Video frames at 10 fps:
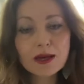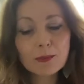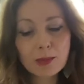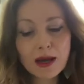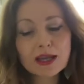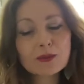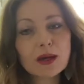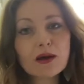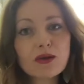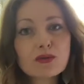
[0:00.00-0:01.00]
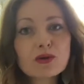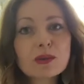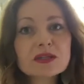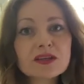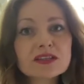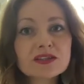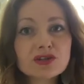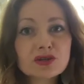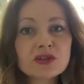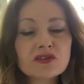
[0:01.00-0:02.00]
But anyway, I thought it'd be nice to
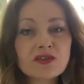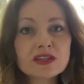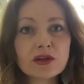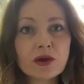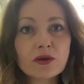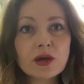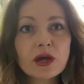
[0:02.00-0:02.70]
do this video